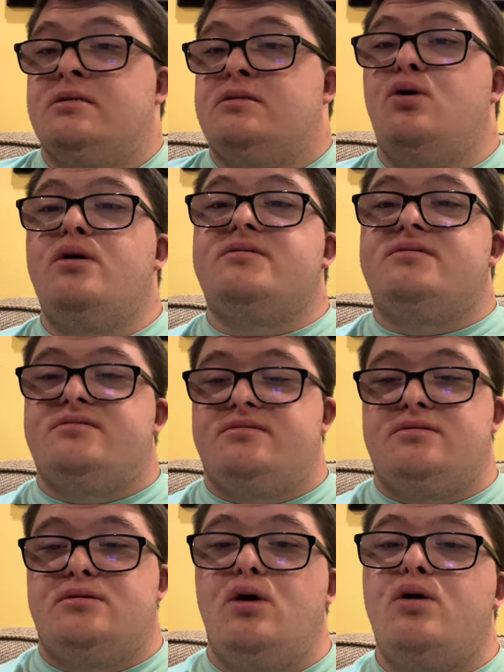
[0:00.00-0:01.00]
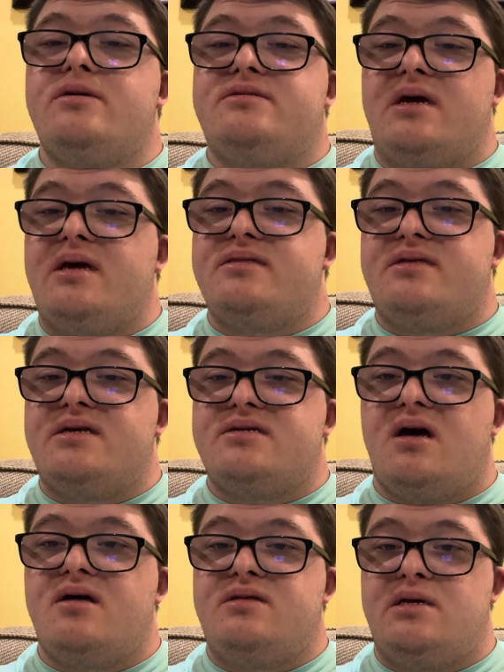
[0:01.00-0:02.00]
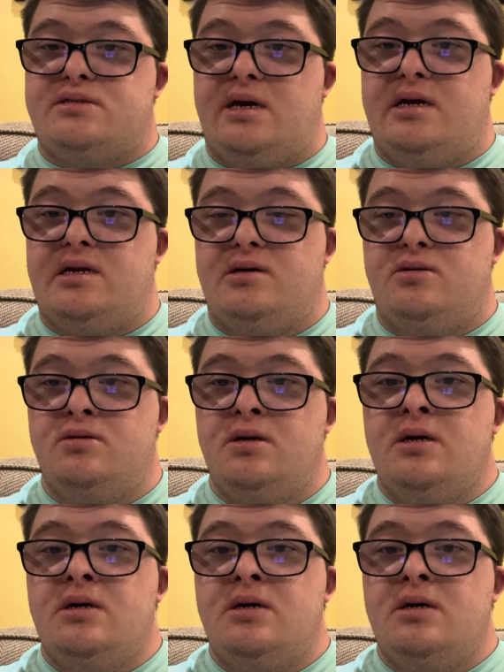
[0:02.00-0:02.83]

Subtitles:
do the same things on this channel.